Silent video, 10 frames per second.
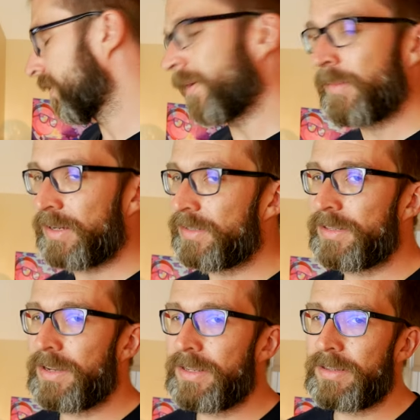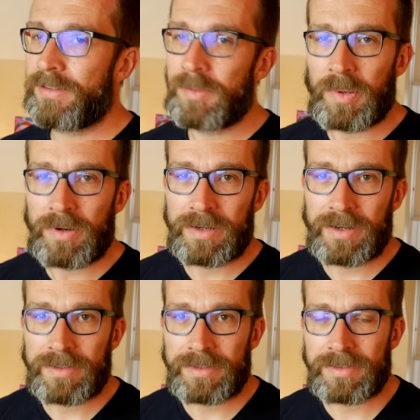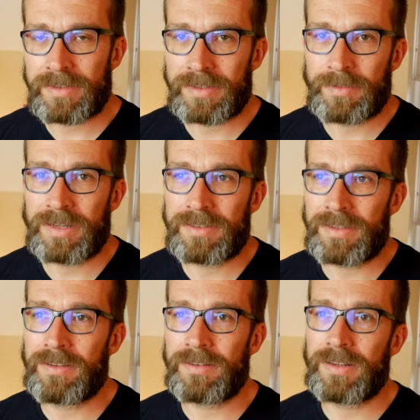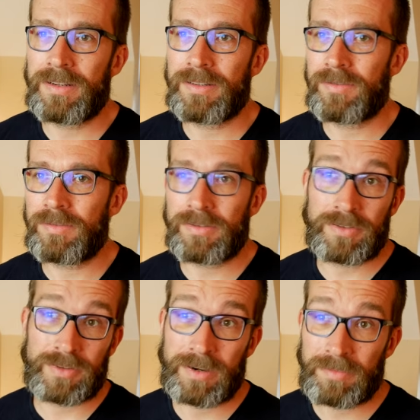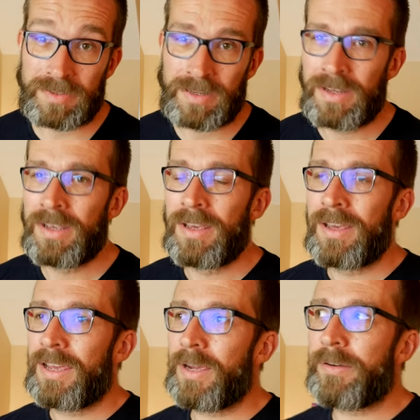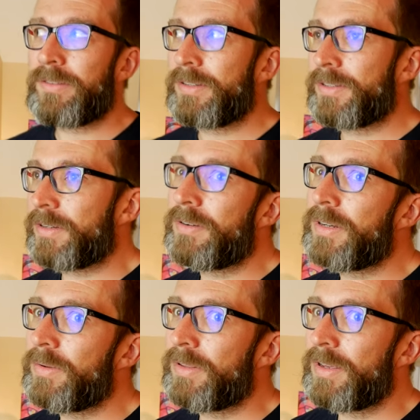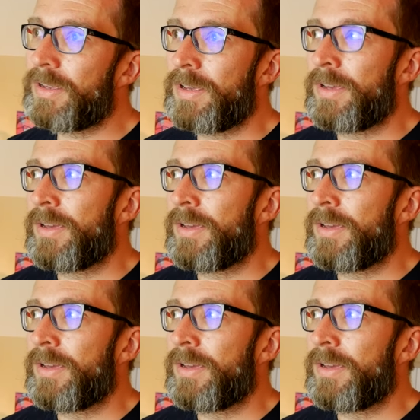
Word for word: Some might say there's no point in anti-static mats nowadays or straps. However, I disagree with that.